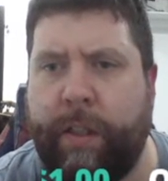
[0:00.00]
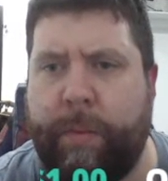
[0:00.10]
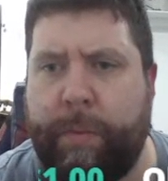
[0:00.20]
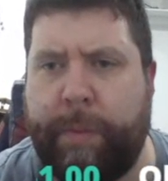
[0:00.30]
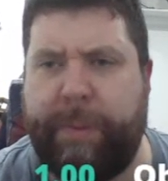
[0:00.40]

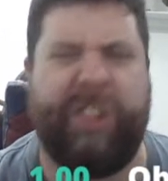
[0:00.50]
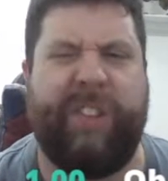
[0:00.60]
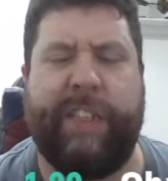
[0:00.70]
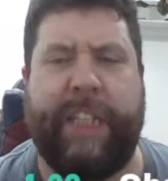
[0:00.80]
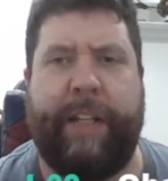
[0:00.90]
Probably
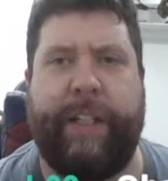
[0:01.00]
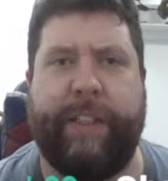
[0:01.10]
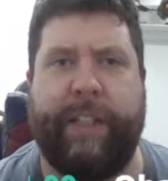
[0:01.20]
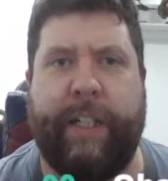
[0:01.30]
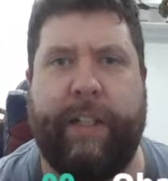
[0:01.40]
shouldn't say things
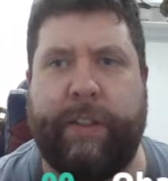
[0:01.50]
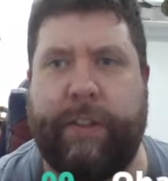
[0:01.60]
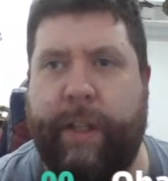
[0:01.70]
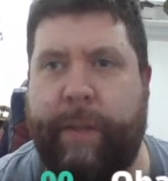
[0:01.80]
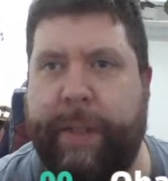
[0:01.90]
like that on
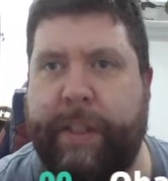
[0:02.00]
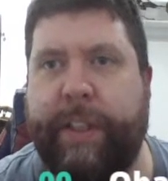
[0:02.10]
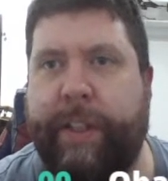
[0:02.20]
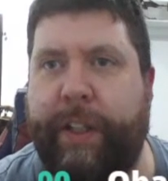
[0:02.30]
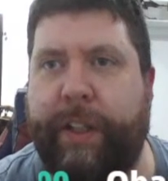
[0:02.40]
stream, but it's
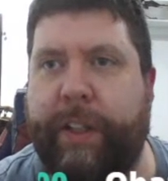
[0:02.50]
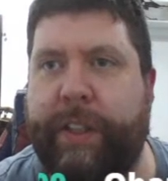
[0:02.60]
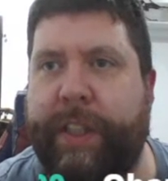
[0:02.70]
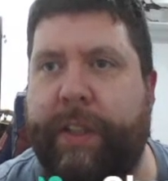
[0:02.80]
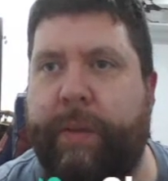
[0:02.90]
only you guys
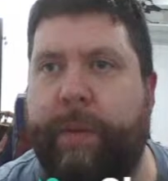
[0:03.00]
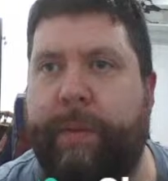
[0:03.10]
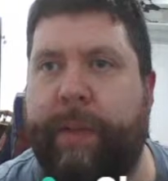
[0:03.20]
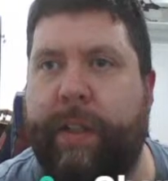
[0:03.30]
here at the moment.